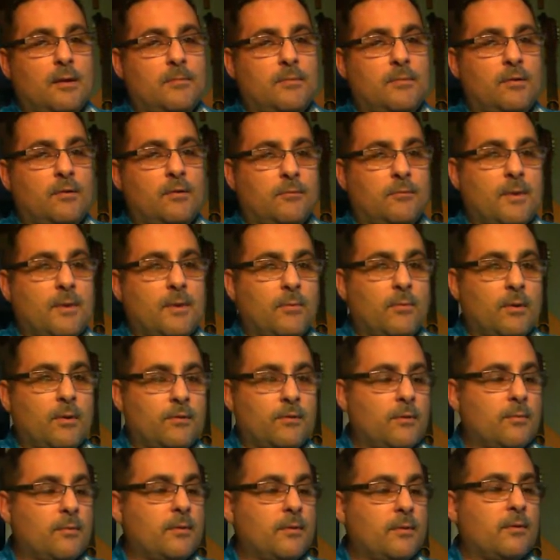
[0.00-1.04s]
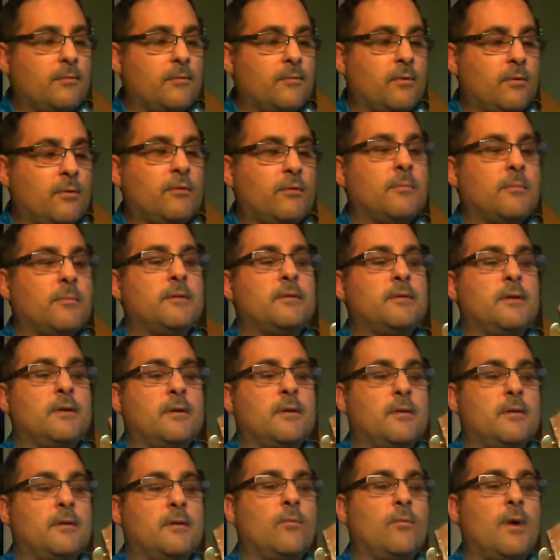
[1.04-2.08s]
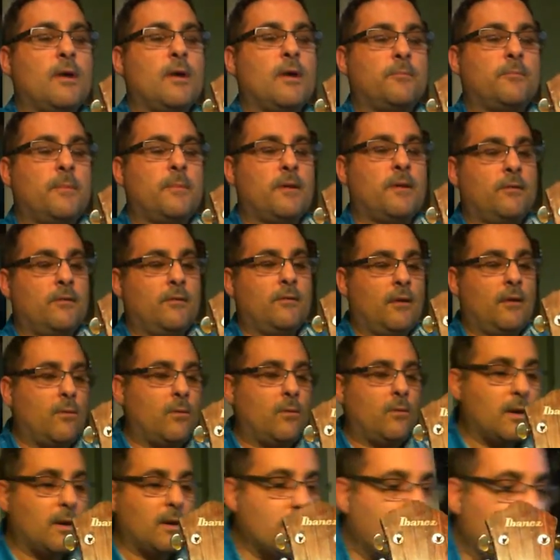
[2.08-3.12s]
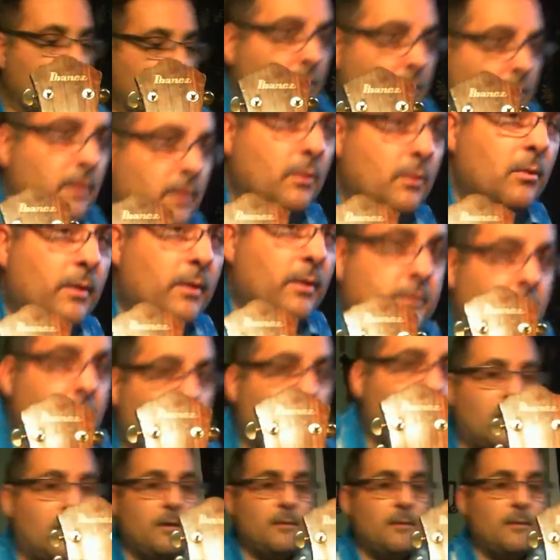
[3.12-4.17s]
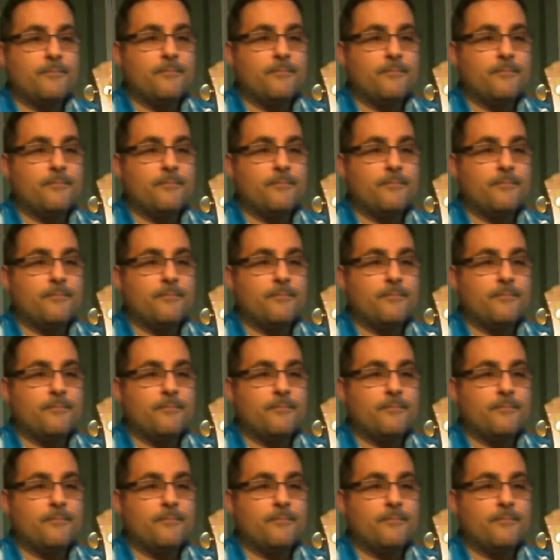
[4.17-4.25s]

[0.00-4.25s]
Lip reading: There's better ones out there, of course, but why spend a whole lot of money on an old guitar?